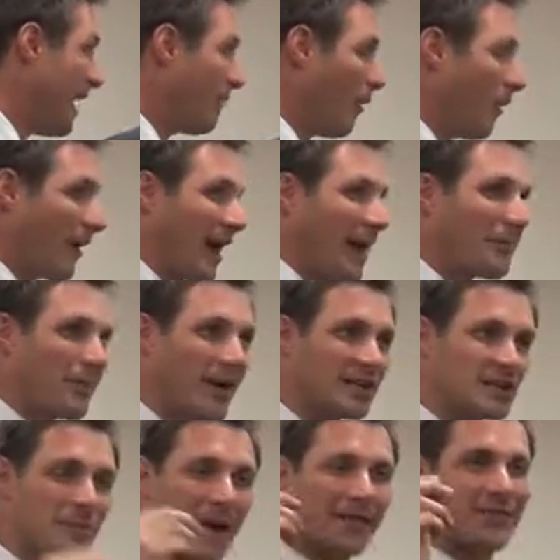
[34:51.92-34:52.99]
But when I
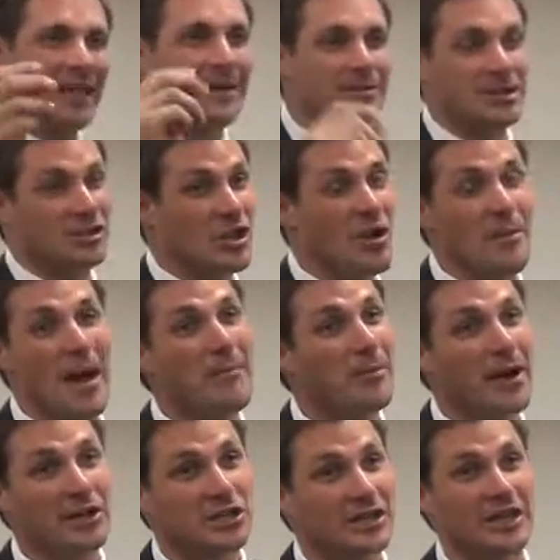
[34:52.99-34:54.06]
preach about the empty tomb, I'm
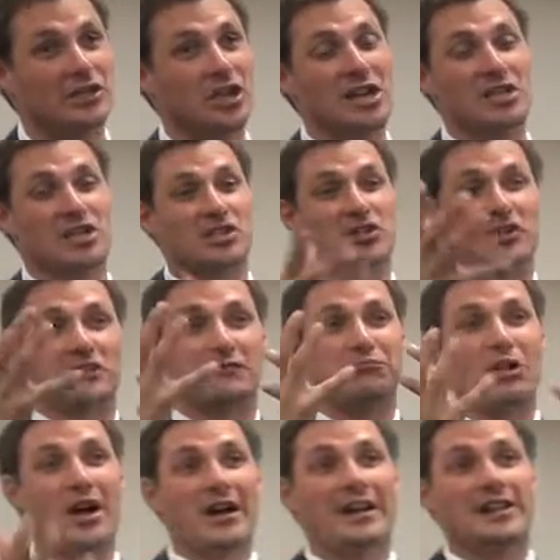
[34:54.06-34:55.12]
preaching that Jesus took the
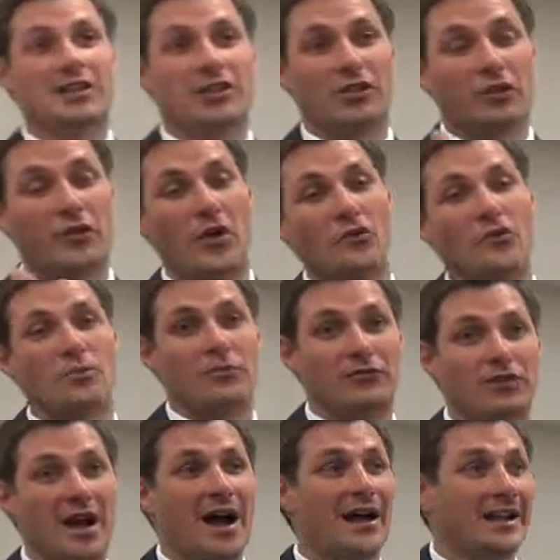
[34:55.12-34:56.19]
blood into the throne room
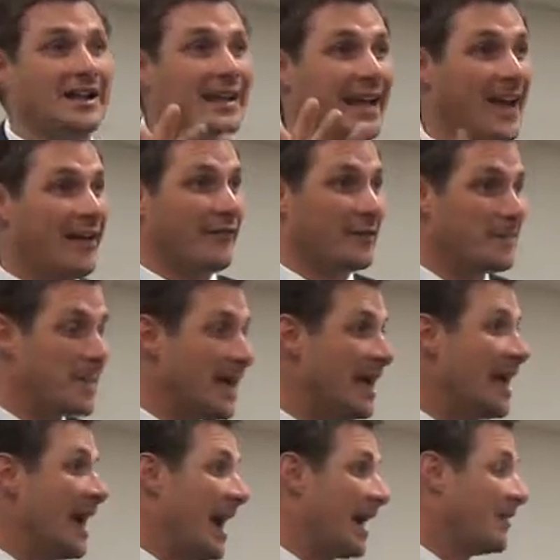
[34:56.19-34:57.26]
of God in heaven,
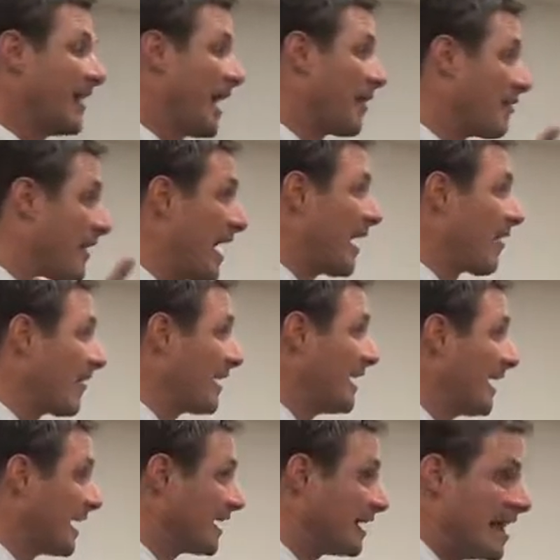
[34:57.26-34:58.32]
and that
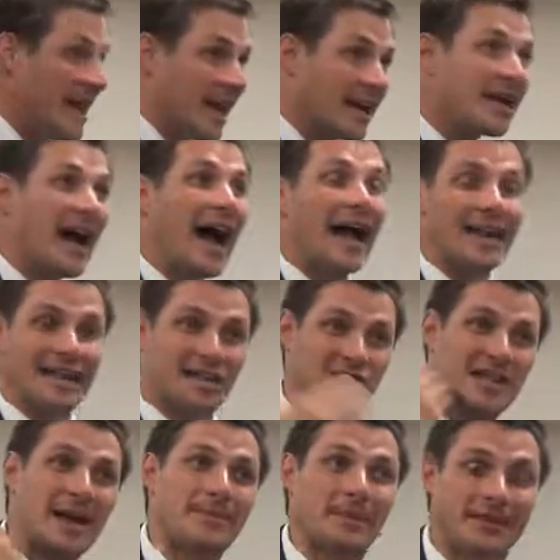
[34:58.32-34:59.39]
therein God
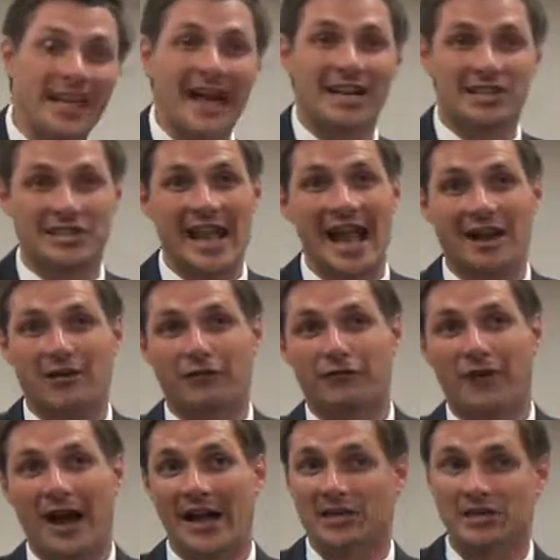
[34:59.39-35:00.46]
accepted that
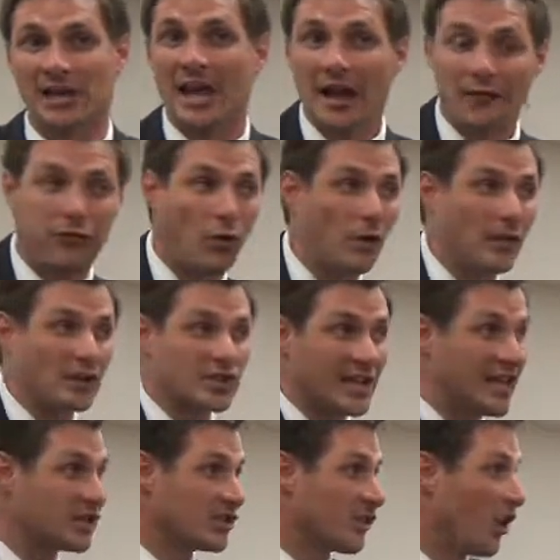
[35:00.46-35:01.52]
sacrifice for the
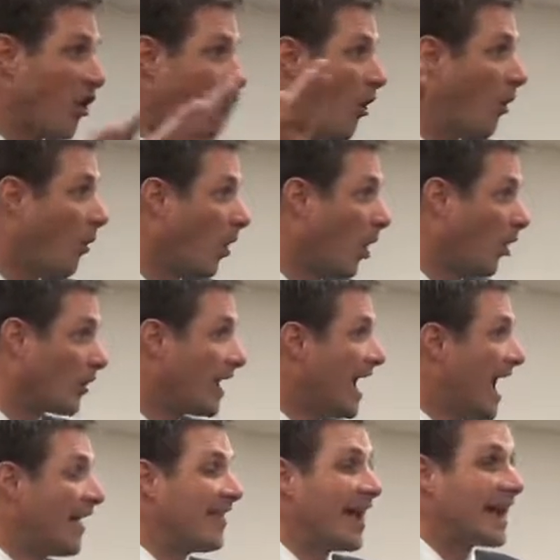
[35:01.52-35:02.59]
sins of the whole world,
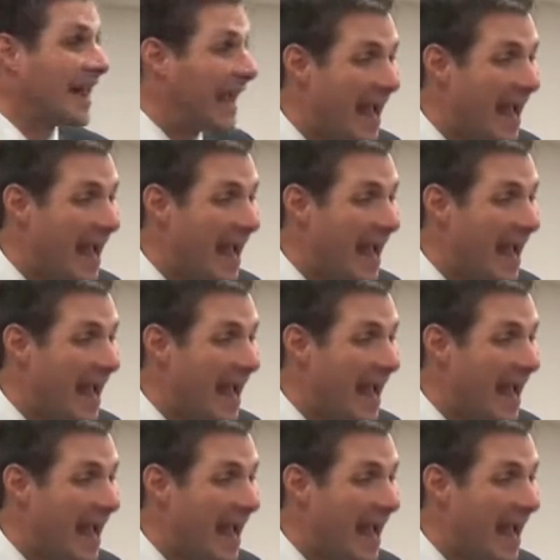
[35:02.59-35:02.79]
and that